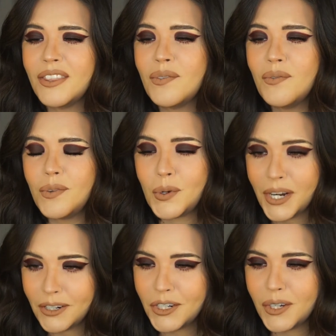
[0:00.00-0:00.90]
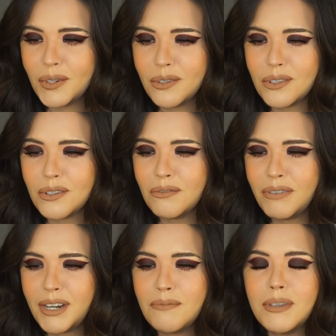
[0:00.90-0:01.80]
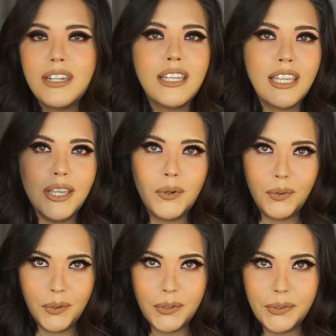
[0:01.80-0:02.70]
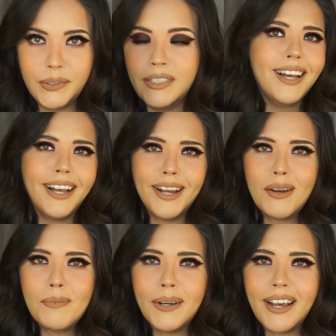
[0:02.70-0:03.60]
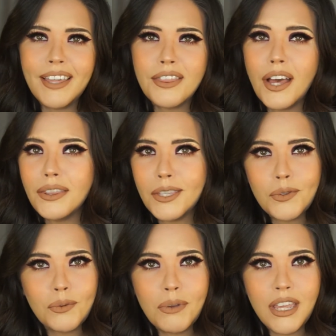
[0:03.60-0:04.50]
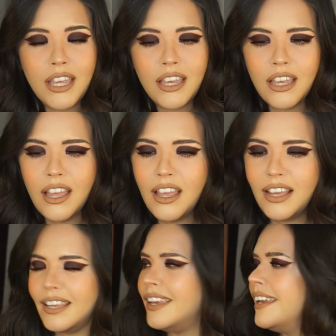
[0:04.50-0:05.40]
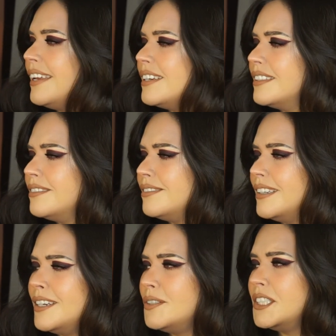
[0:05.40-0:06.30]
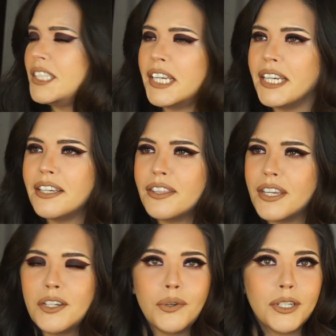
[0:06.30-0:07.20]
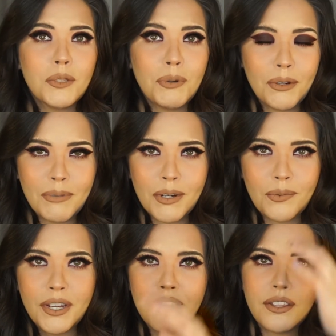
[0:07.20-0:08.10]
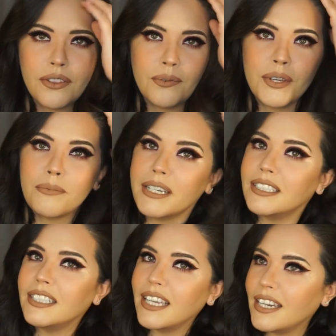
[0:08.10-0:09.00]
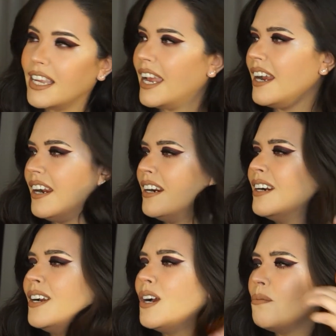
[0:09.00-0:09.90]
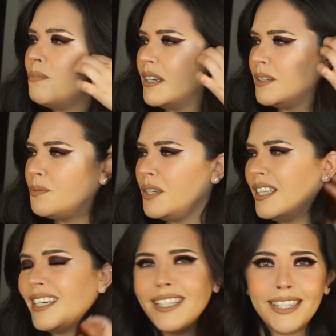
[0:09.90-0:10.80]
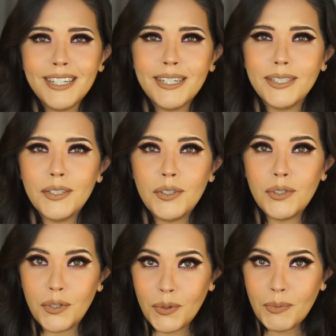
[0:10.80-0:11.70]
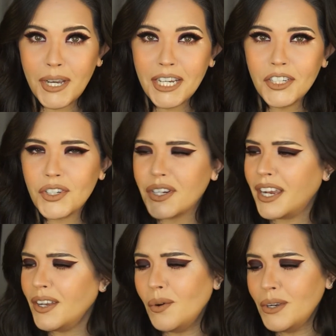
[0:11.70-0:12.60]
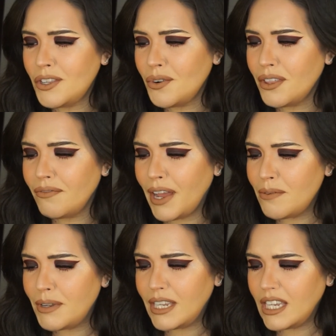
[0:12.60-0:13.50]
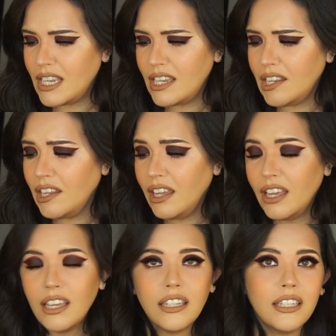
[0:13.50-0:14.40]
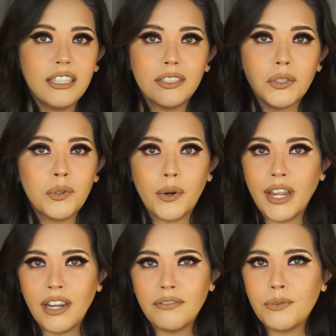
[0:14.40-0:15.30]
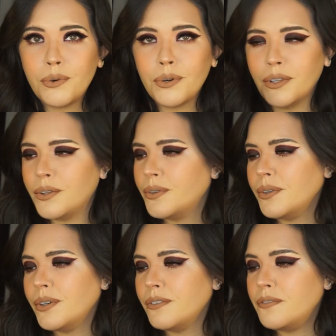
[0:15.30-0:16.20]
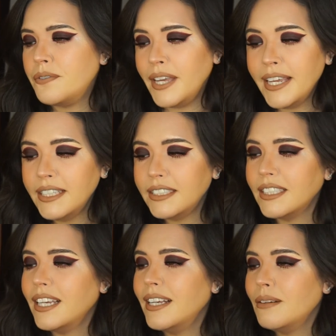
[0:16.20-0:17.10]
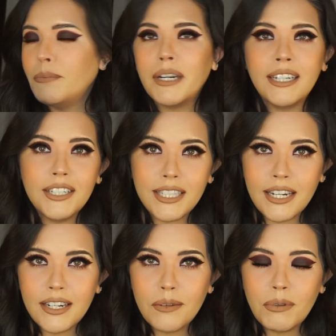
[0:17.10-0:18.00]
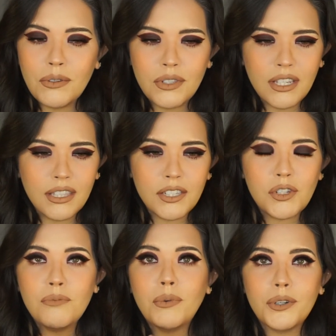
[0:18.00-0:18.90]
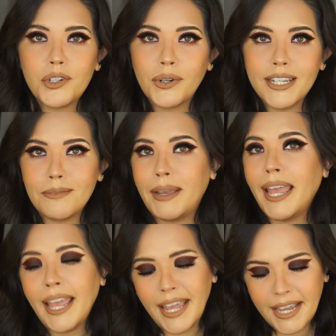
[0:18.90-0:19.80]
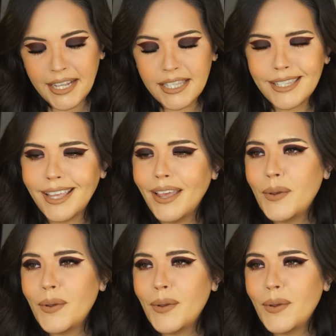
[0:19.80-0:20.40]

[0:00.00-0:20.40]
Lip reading: The Trader Joe's Vitamin E Oil. I thought this would be a interesting thing to experiment with my skincare, but it really didn't do much. I always hear that vitamin E is great for your face, but I just ended up using this to moisturize my hands.